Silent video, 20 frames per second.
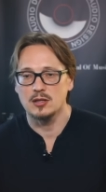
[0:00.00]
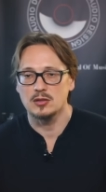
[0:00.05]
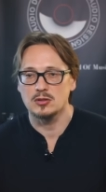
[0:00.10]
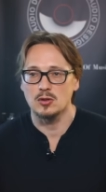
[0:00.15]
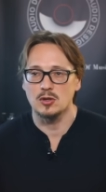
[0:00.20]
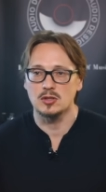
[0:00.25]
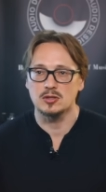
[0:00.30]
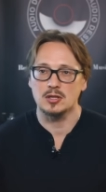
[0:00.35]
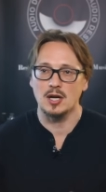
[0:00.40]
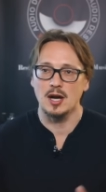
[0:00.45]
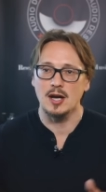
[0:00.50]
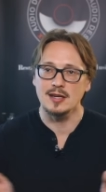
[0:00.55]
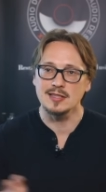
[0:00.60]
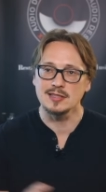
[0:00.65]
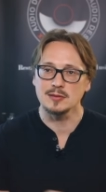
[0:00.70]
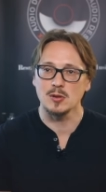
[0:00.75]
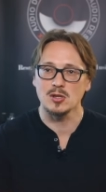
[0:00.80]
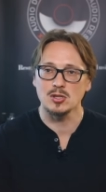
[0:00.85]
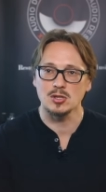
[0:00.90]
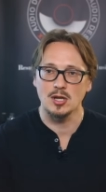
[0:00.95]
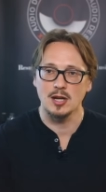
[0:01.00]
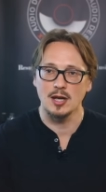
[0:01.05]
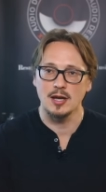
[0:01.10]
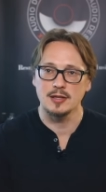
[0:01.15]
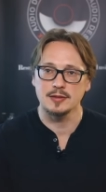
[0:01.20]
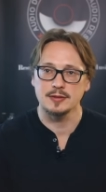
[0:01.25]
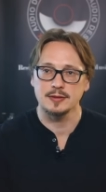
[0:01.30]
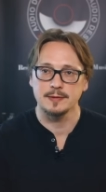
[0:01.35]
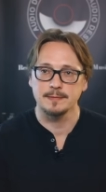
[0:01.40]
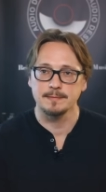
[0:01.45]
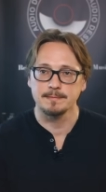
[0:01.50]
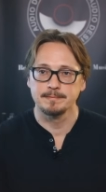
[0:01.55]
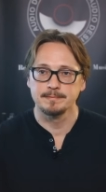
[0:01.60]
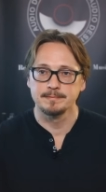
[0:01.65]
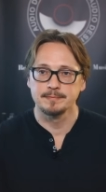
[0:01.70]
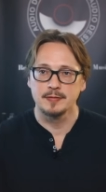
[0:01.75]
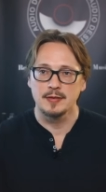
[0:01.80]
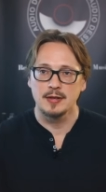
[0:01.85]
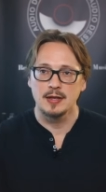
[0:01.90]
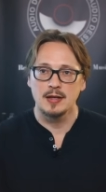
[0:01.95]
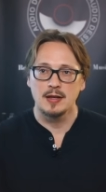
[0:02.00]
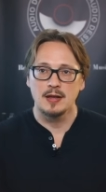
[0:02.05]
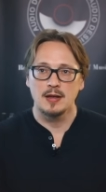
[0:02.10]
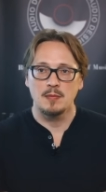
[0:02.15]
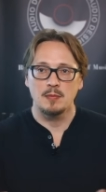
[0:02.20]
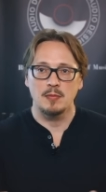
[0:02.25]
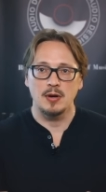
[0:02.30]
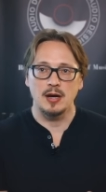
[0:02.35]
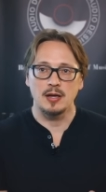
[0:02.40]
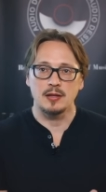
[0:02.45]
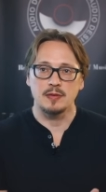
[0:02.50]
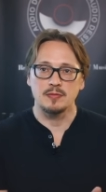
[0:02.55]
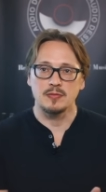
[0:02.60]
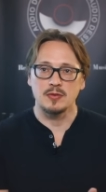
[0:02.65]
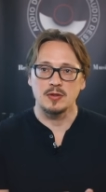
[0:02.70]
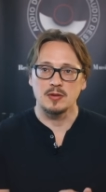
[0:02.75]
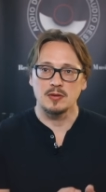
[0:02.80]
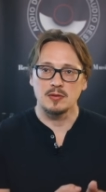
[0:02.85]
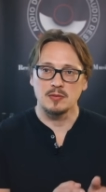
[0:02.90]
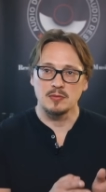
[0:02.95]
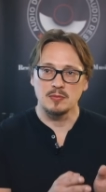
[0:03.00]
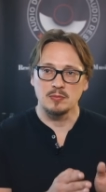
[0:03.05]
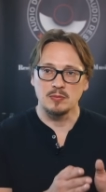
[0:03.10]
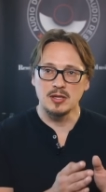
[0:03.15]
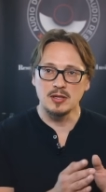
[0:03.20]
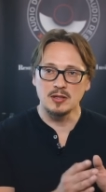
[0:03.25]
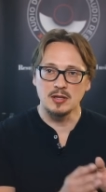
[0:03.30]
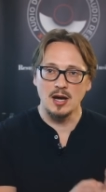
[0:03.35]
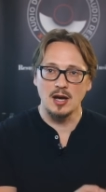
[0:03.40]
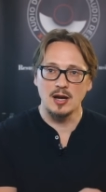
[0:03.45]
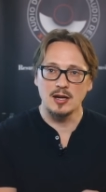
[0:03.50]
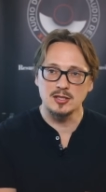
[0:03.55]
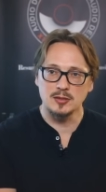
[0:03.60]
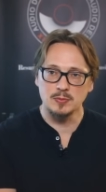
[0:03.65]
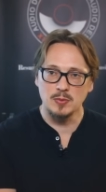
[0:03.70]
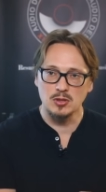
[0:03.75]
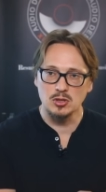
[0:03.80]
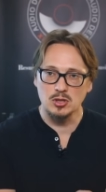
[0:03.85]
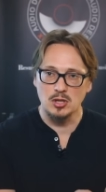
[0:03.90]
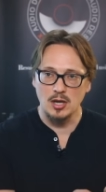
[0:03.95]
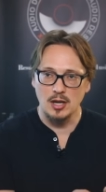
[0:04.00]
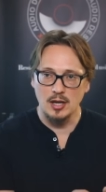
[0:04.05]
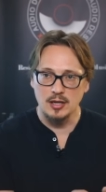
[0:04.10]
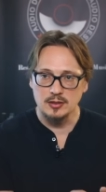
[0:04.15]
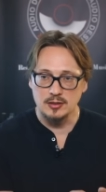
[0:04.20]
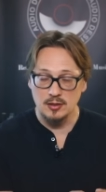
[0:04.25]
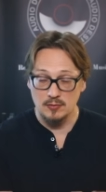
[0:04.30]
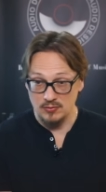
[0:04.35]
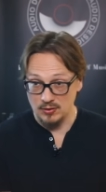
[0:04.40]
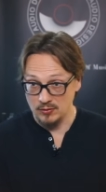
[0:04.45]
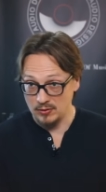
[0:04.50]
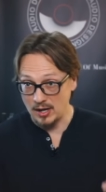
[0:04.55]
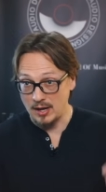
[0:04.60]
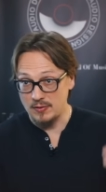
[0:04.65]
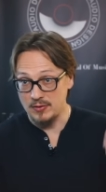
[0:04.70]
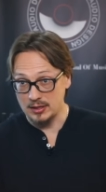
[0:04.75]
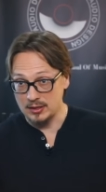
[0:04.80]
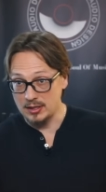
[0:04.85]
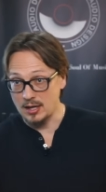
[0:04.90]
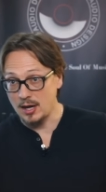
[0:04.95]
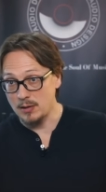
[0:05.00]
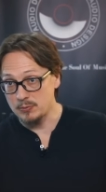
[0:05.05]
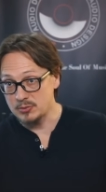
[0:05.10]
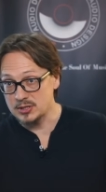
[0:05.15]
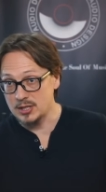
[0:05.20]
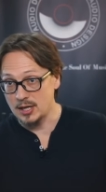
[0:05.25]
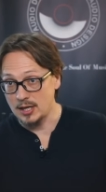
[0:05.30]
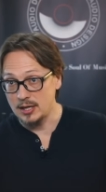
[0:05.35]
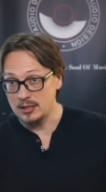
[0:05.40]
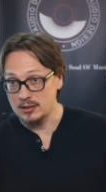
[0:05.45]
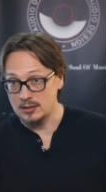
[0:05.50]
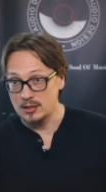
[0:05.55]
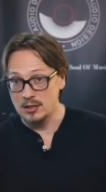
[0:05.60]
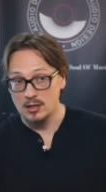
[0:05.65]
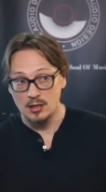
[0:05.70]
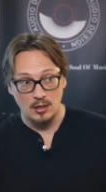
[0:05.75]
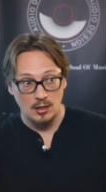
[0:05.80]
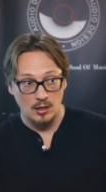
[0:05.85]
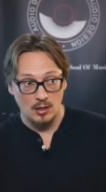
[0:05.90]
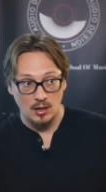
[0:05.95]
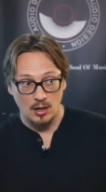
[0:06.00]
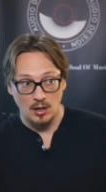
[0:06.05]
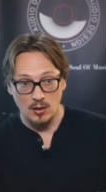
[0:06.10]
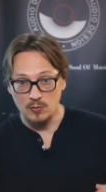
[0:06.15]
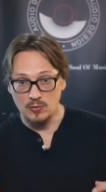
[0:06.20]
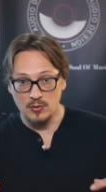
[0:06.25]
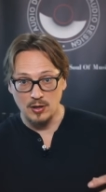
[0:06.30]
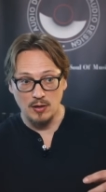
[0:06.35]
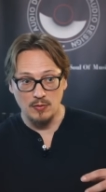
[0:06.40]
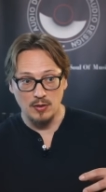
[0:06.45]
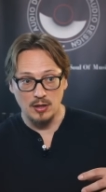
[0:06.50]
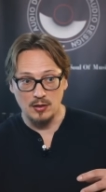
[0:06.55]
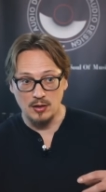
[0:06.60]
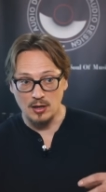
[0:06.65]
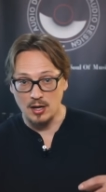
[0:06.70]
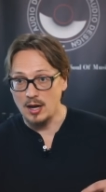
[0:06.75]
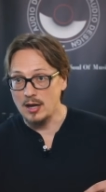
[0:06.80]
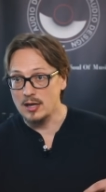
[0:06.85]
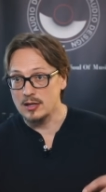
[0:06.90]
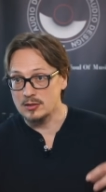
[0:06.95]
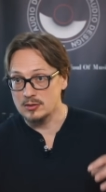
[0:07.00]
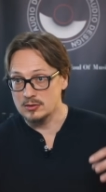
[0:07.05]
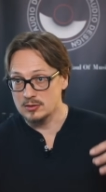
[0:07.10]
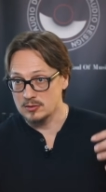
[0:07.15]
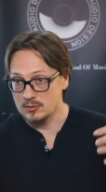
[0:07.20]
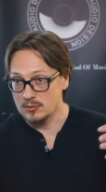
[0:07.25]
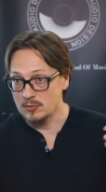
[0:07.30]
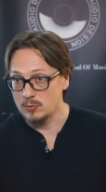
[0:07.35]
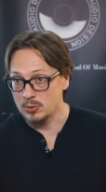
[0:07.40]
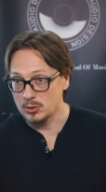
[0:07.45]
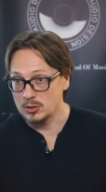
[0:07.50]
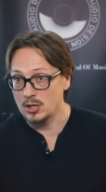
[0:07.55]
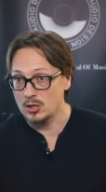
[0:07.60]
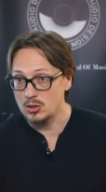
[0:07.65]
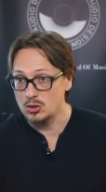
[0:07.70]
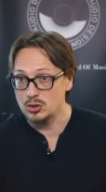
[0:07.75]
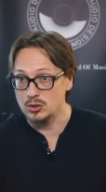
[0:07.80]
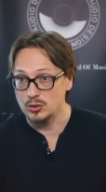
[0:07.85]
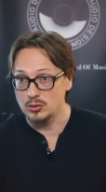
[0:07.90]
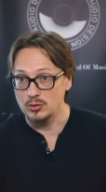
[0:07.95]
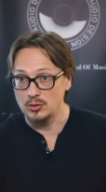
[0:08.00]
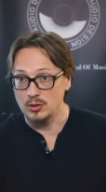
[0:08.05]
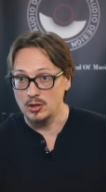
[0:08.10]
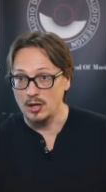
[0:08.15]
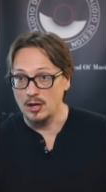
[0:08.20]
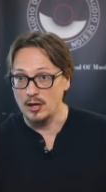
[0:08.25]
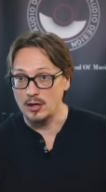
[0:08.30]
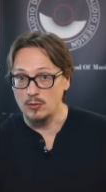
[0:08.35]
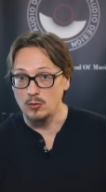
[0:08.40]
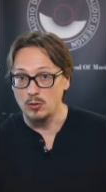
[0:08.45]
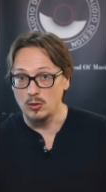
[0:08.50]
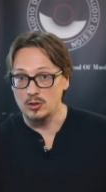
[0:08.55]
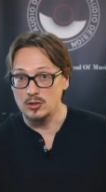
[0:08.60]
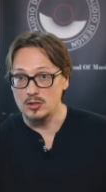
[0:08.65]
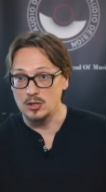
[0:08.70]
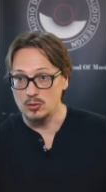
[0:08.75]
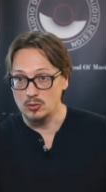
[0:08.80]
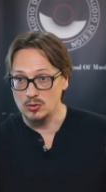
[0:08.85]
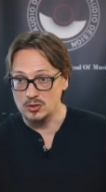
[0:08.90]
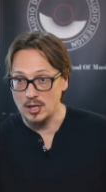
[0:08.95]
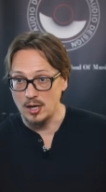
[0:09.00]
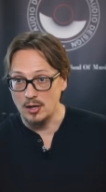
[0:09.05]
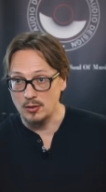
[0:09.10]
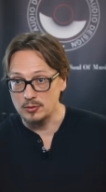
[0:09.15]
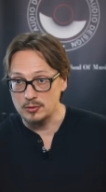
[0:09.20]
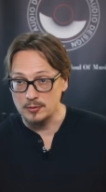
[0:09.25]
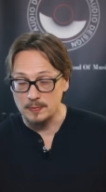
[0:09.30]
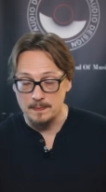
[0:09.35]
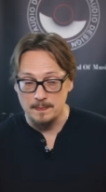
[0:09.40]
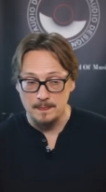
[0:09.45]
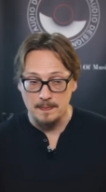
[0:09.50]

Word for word: So it's highly specialized, but being highly specialized and with having the upside of having highest potential uh, quality to sound,